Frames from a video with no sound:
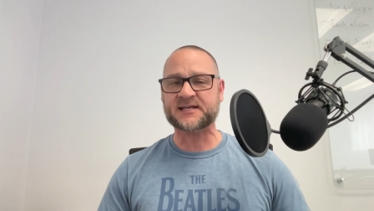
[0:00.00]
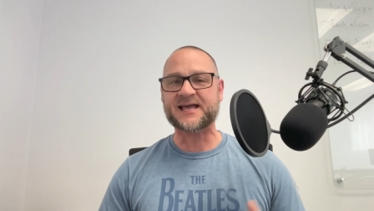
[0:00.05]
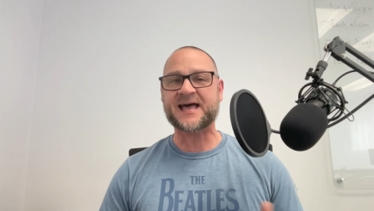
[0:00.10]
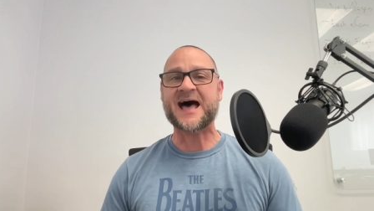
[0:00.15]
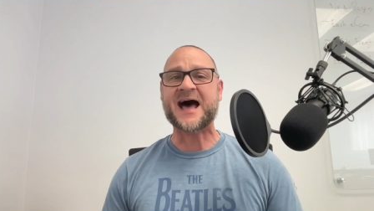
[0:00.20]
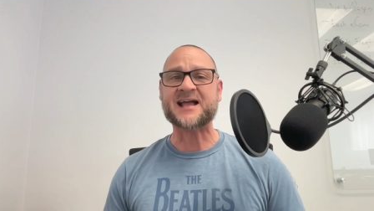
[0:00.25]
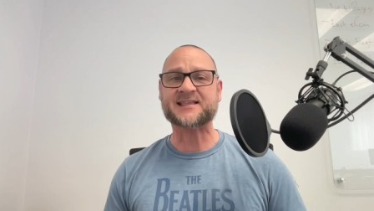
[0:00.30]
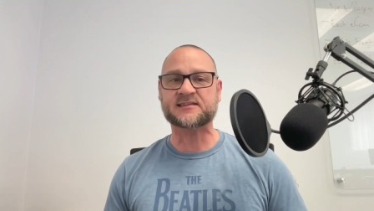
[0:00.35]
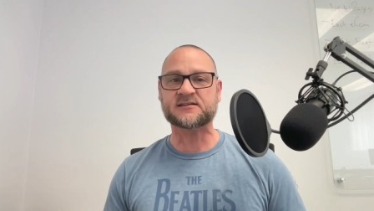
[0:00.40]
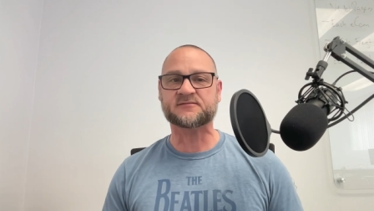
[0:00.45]

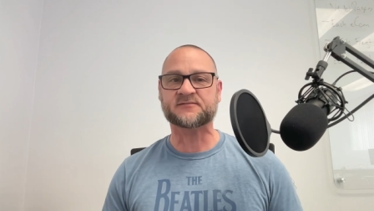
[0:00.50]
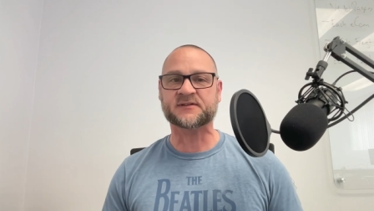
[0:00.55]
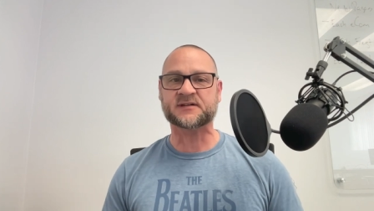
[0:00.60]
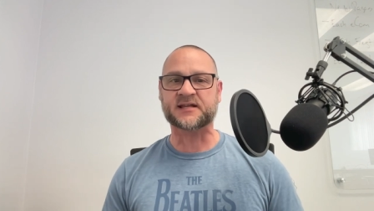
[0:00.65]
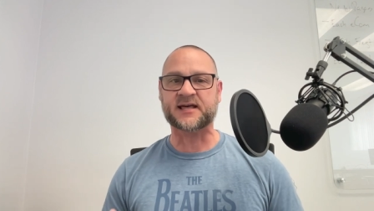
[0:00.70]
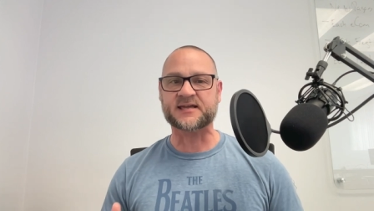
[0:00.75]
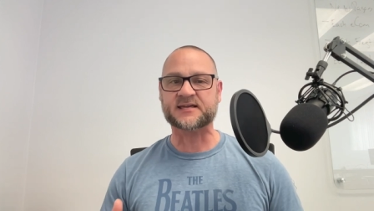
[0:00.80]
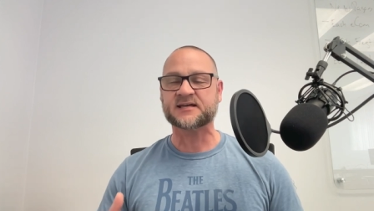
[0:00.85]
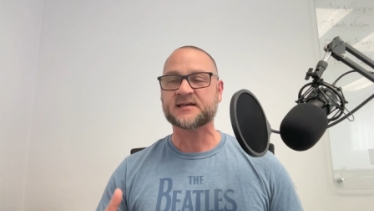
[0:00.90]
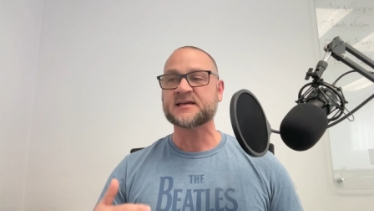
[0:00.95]
active
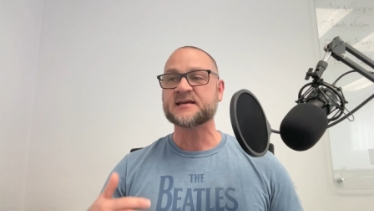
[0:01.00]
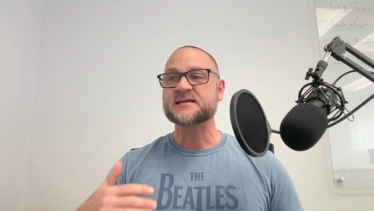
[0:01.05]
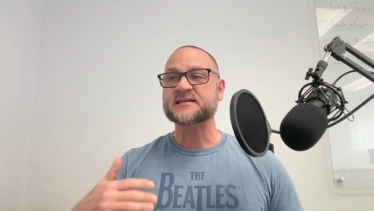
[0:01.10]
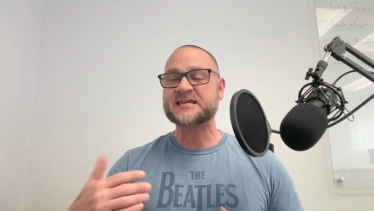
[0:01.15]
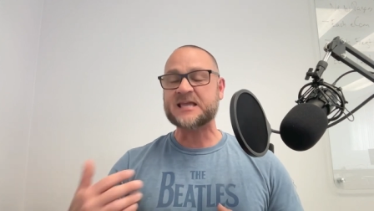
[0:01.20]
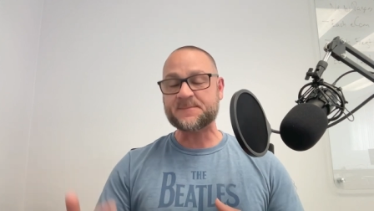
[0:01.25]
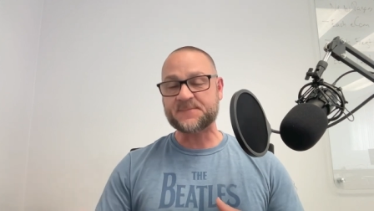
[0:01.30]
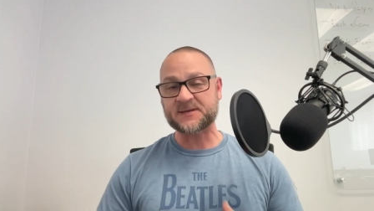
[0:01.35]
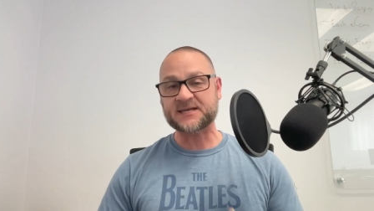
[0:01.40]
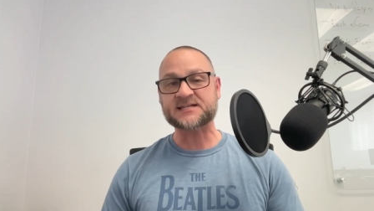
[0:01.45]
and like
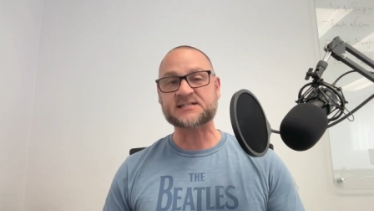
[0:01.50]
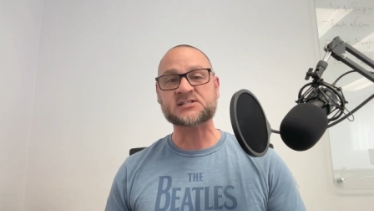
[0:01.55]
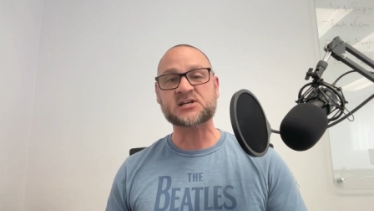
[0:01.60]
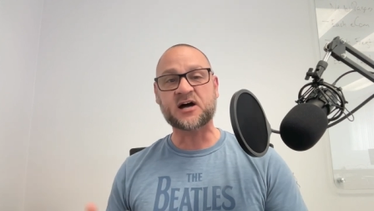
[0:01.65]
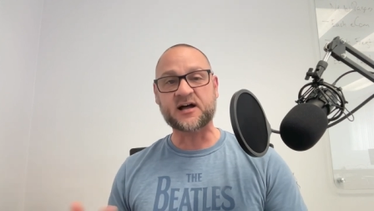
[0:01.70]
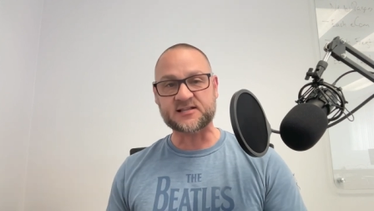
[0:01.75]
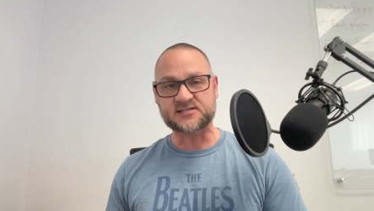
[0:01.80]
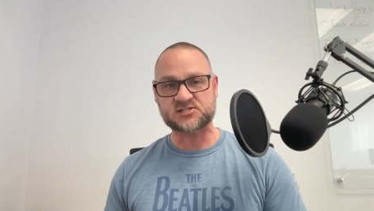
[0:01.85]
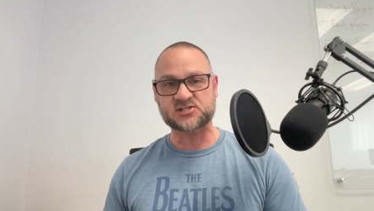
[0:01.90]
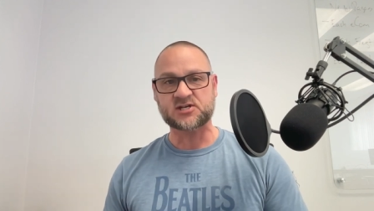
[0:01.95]
keeping in
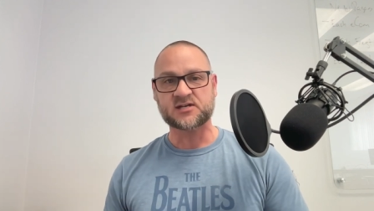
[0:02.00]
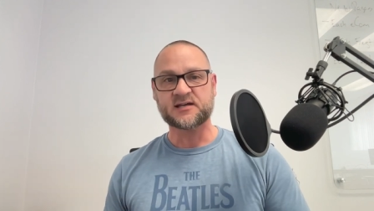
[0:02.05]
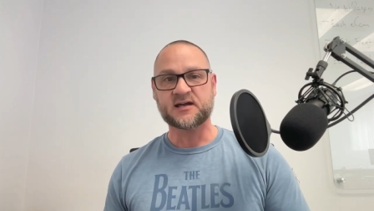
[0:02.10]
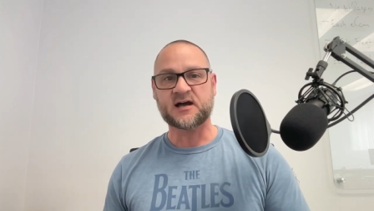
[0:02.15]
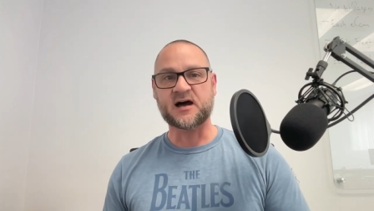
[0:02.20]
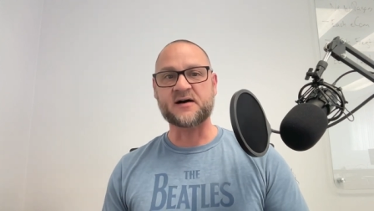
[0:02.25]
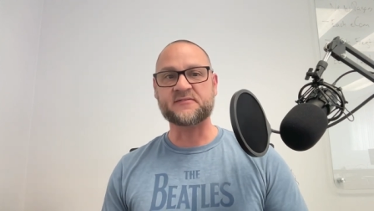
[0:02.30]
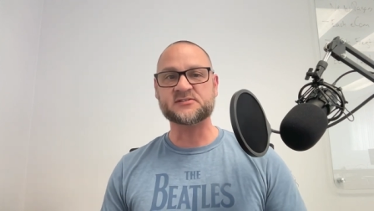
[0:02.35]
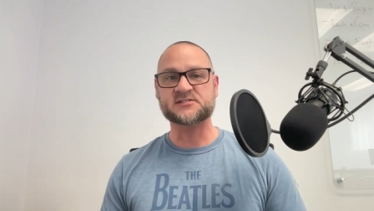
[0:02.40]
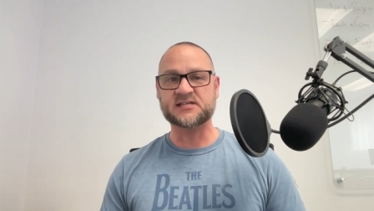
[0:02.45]
touch.
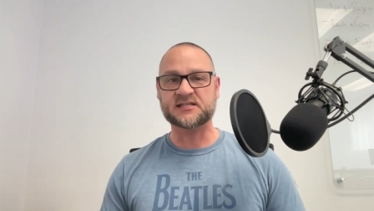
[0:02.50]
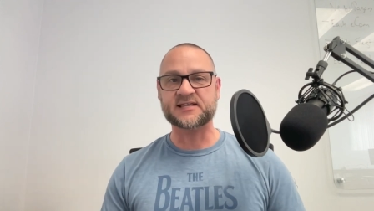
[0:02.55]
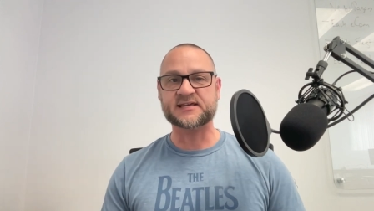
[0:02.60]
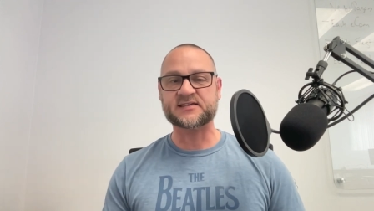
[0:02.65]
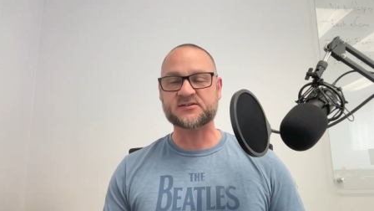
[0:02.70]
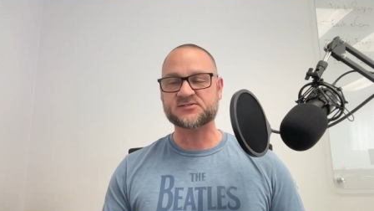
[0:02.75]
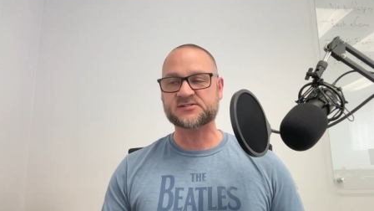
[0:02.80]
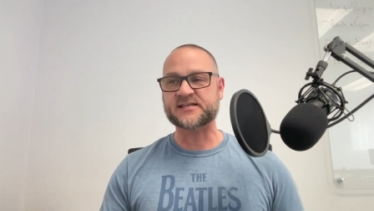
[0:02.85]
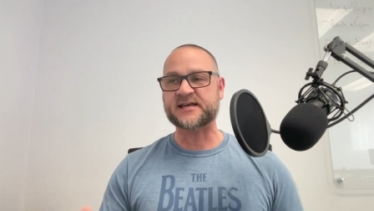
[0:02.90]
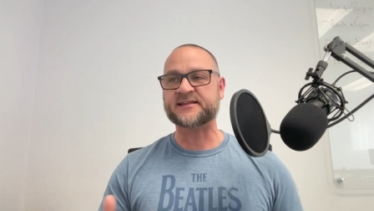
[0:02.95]
Obviously, like
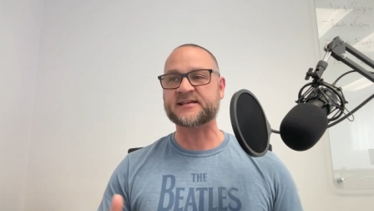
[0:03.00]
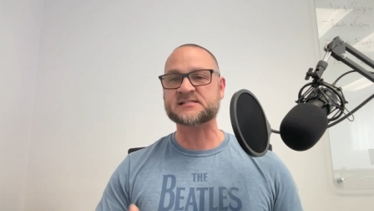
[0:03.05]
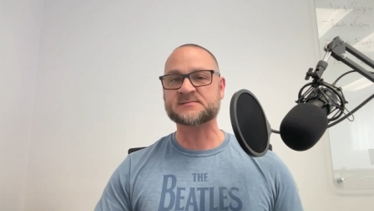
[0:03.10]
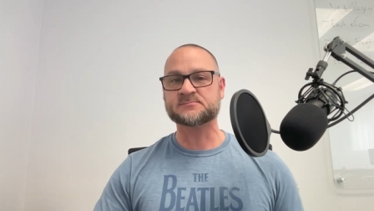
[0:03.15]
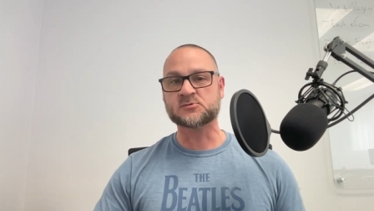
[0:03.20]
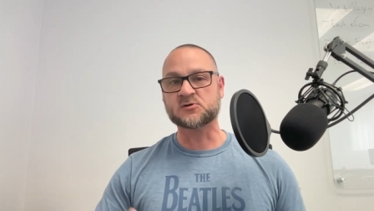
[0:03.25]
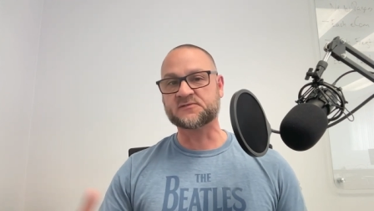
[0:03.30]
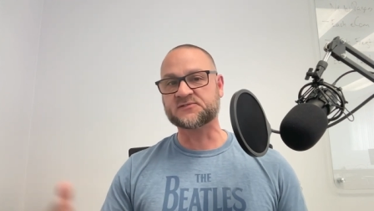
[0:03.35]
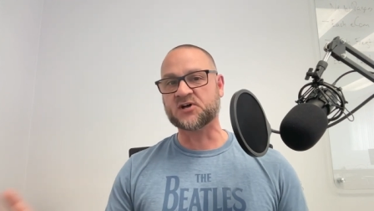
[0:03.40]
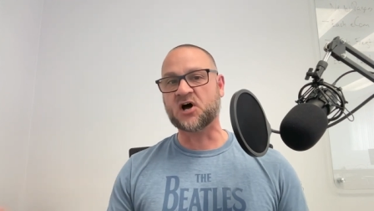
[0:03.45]
you said, he's
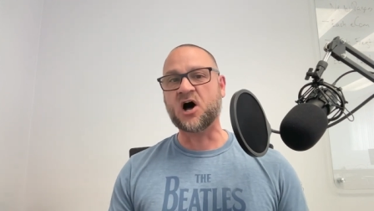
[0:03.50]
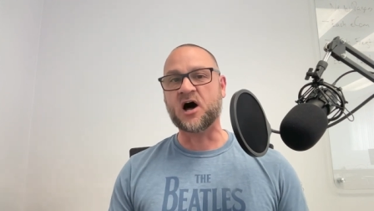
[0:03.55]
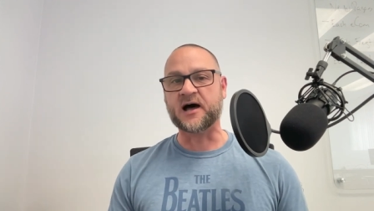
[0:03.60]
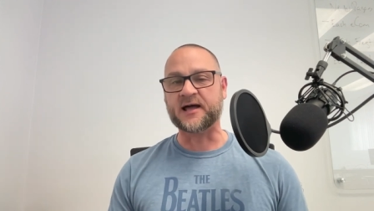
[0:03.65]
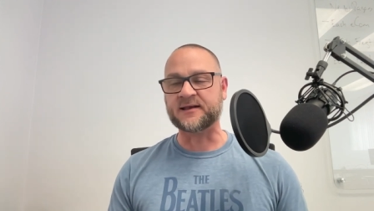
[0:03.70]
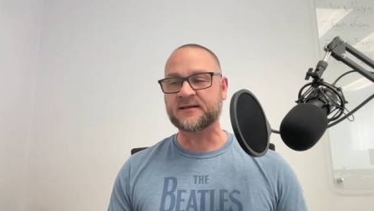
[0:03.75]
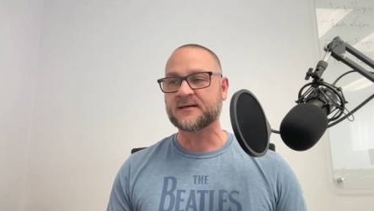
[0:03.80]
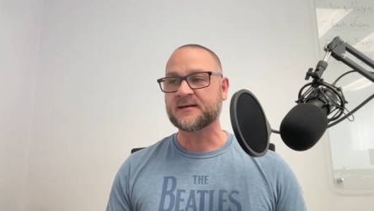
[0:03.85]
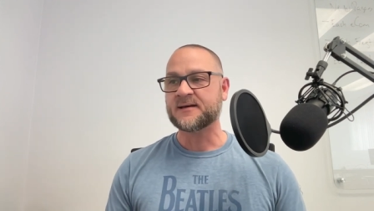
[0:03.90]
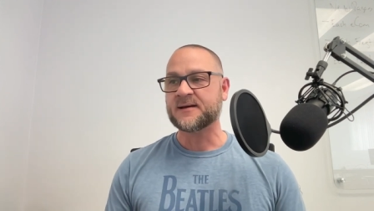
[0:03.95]
moved
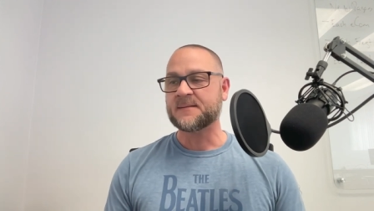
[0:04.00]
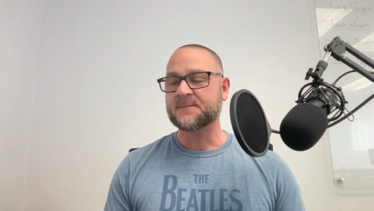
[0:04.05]
on.